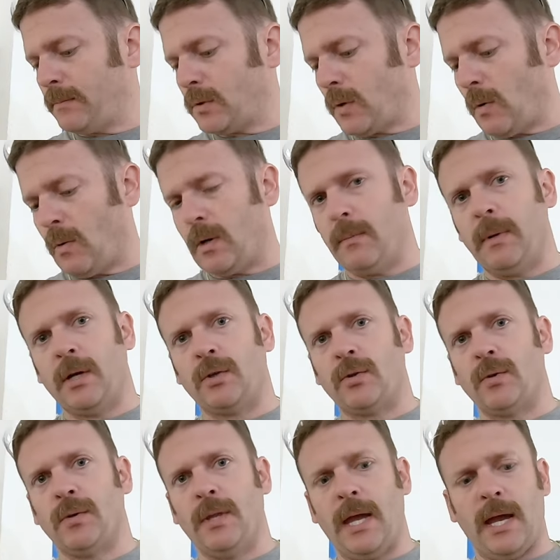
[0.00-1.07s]
So I want to make
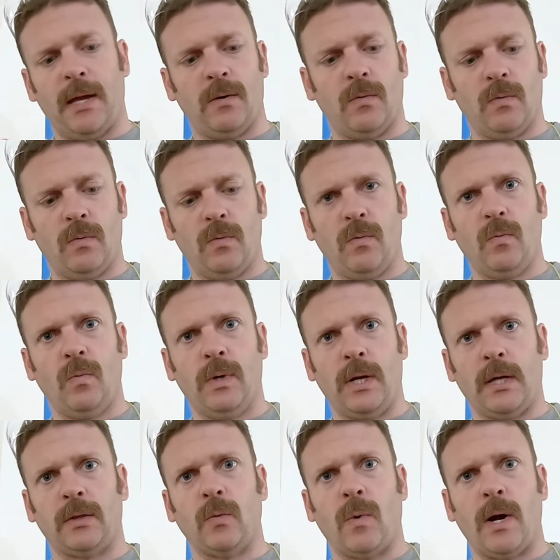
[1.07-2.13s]
sure that we
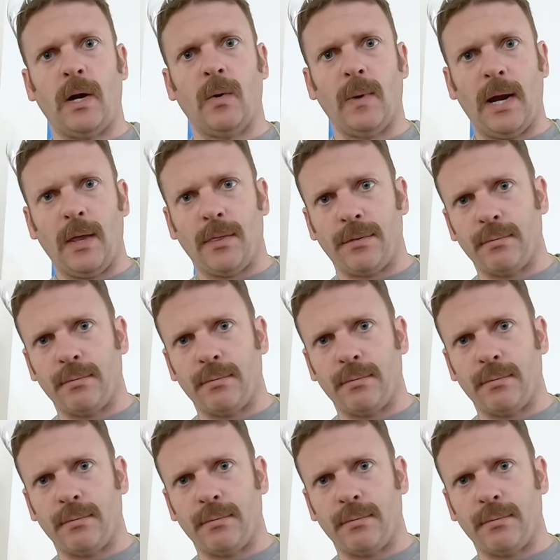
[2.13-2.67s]
got the wire ran